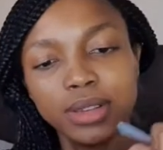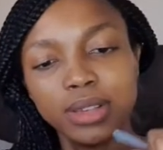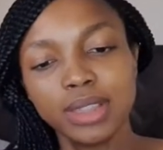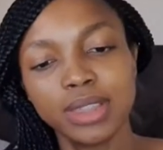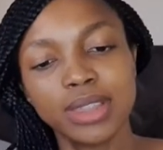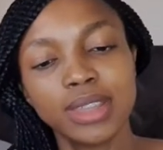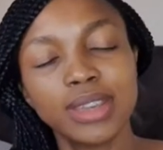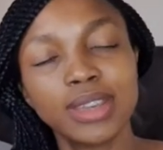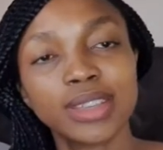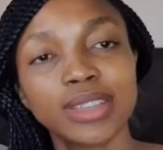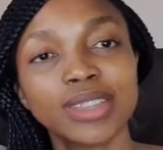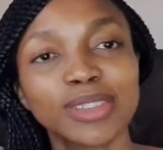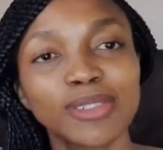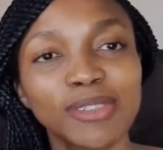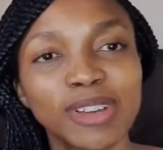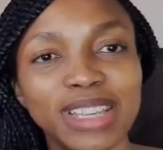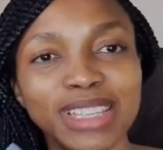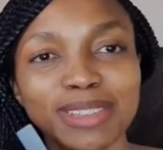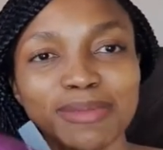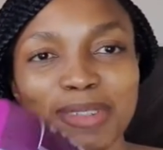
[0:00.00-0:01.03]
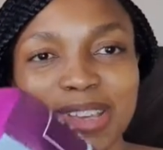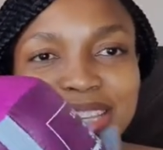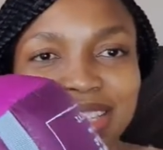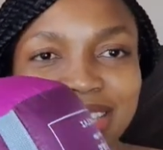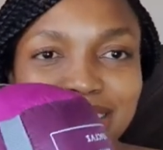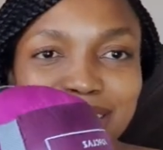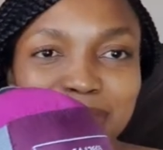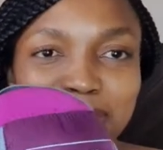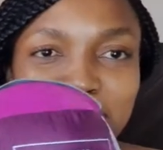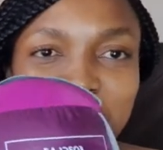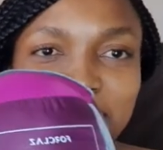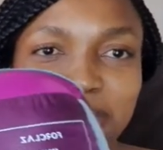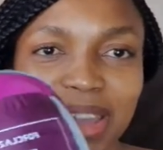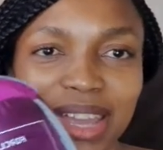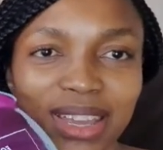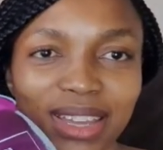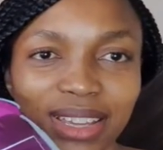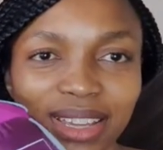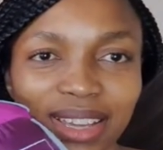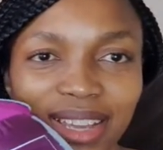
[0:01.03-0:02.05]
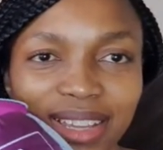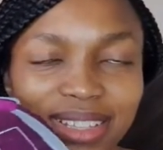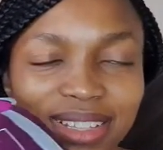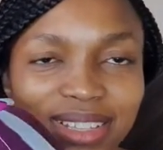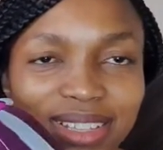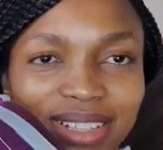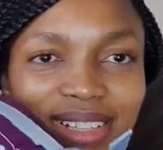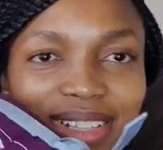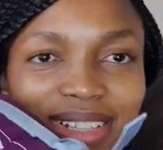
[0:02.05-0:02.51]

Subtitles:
This was my sleeping bag, guys.